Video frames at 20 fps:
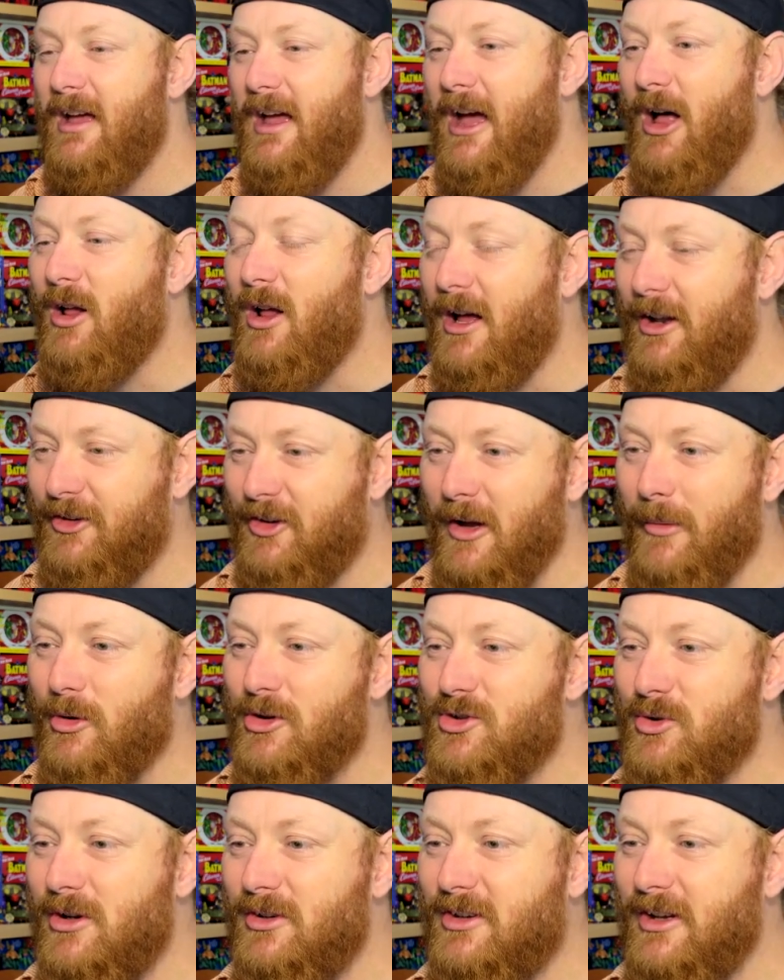uh, double
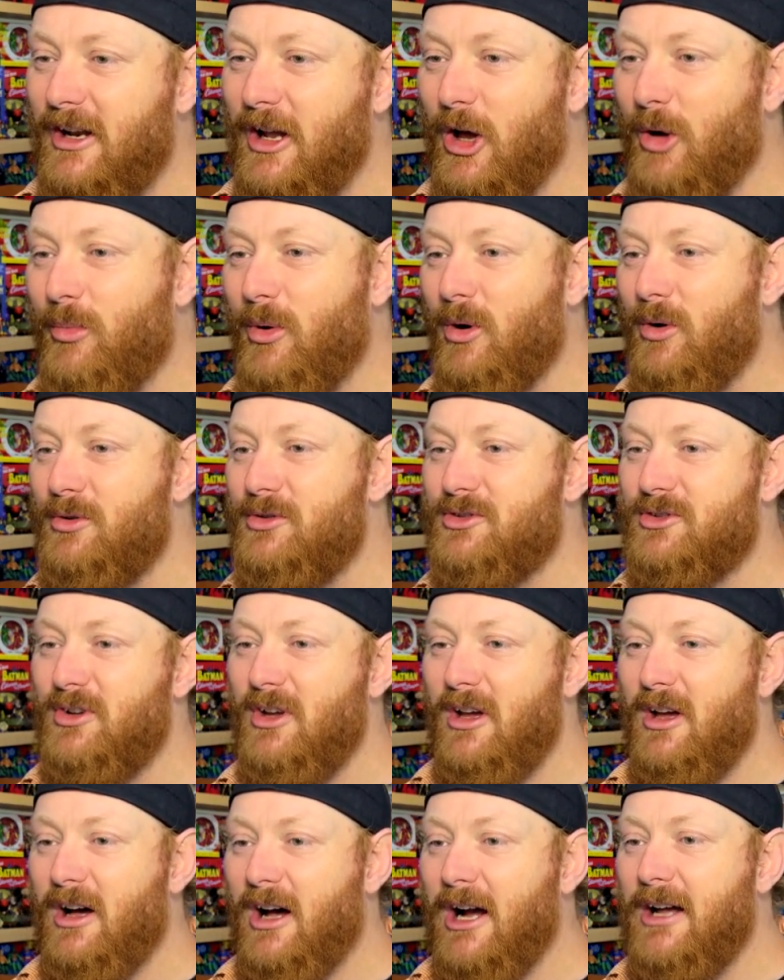jointed elbows,
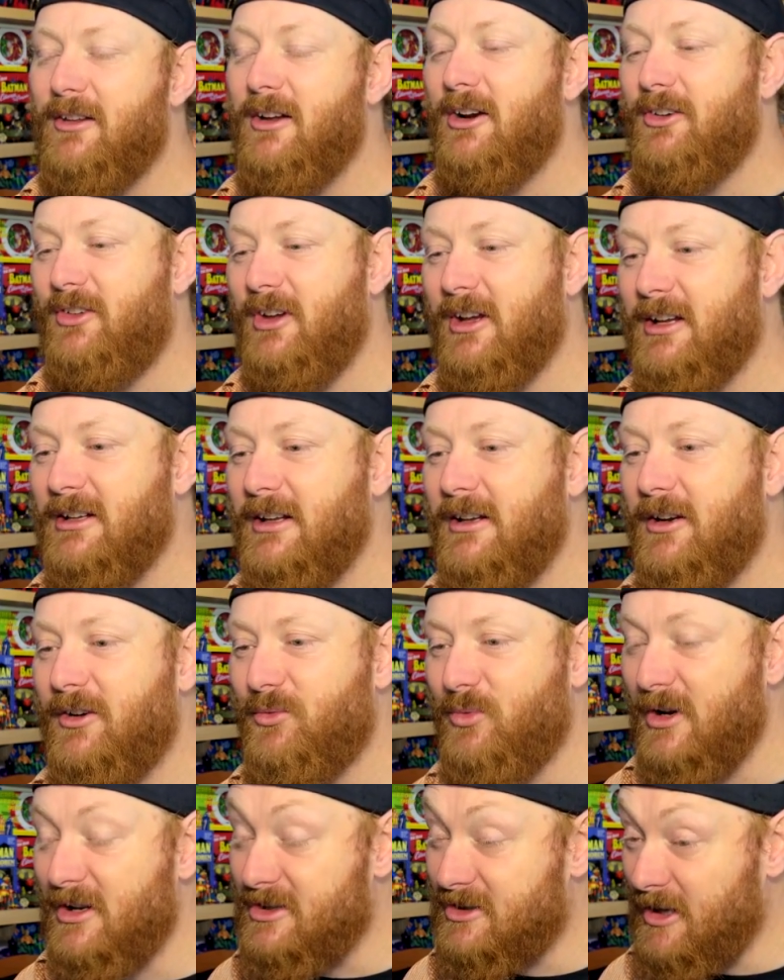highly articulated
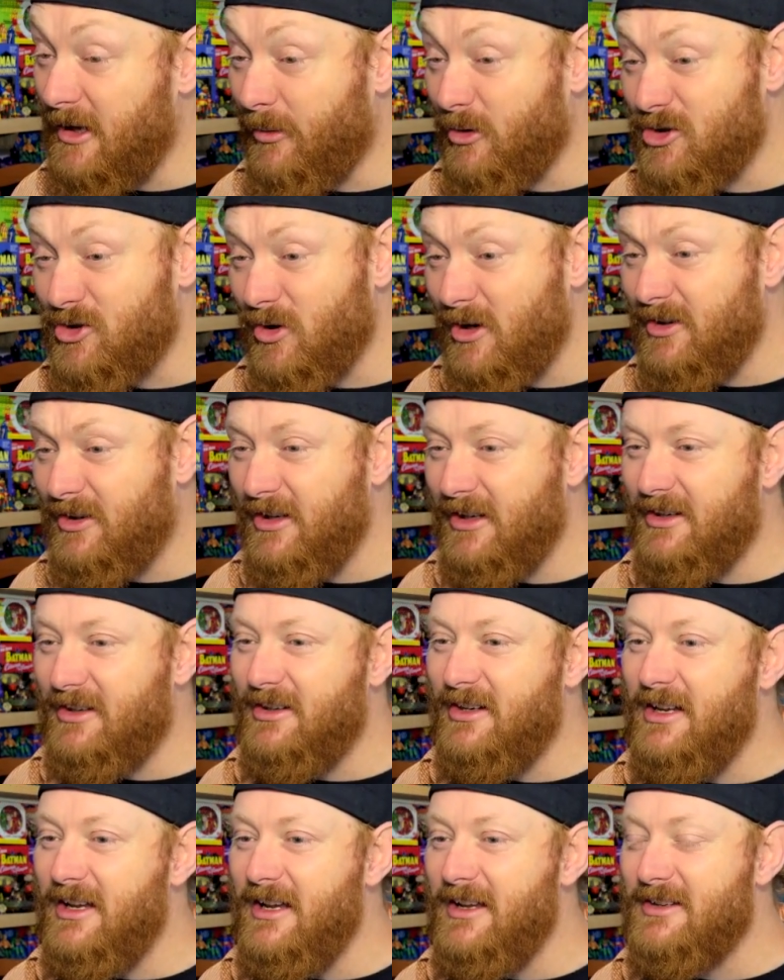wrist, double jointed
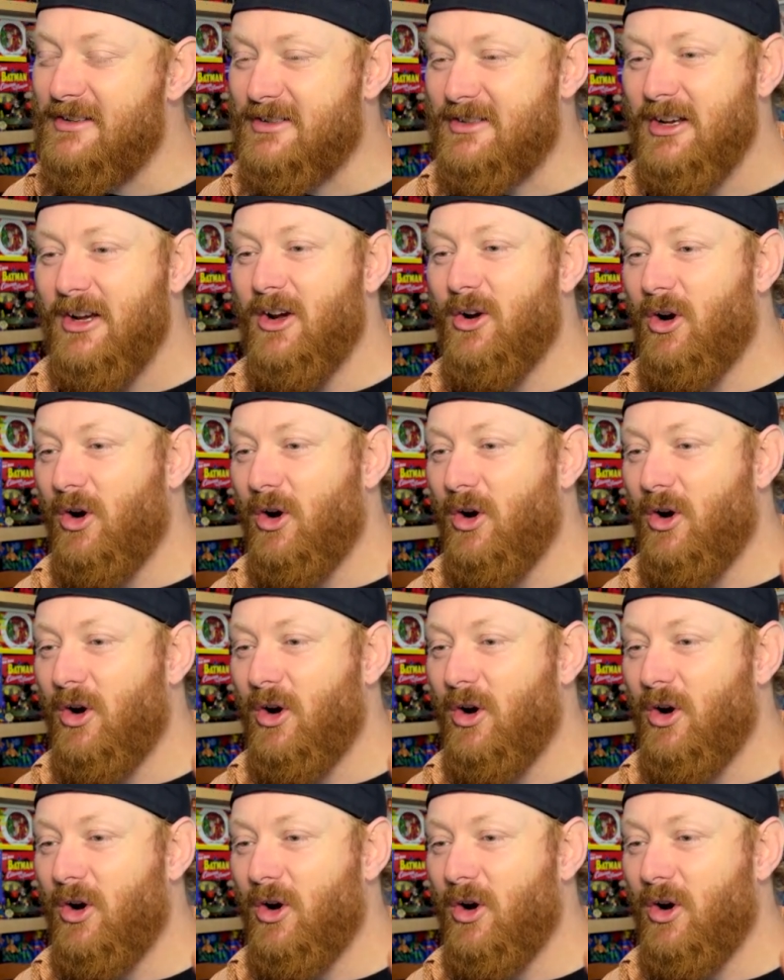knees,